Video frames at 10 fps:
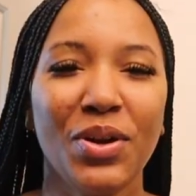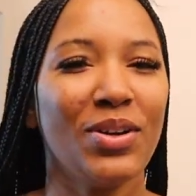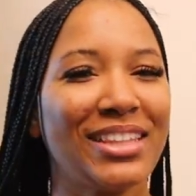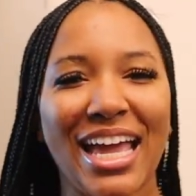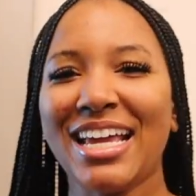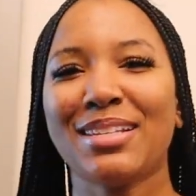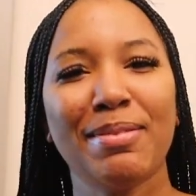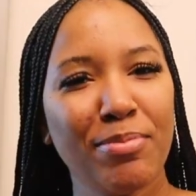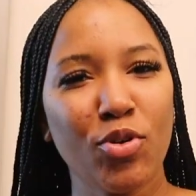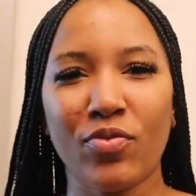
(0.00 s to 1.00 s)
know, things
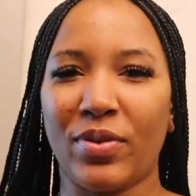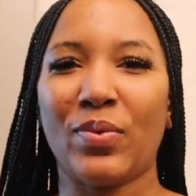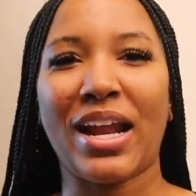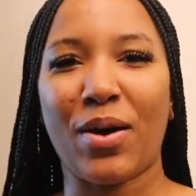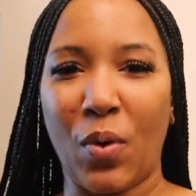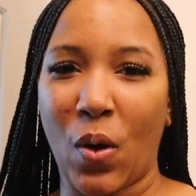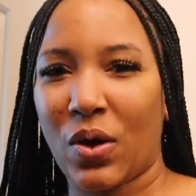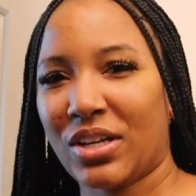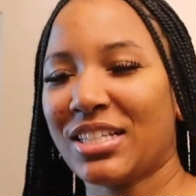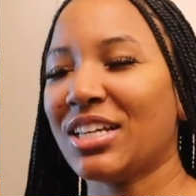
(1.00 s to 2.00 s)
be moving when I
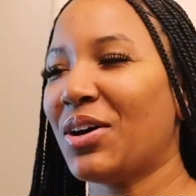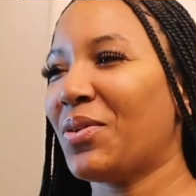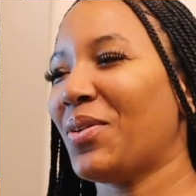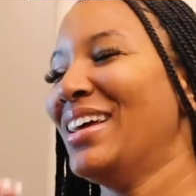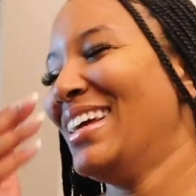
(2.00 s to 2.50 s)
walk, so...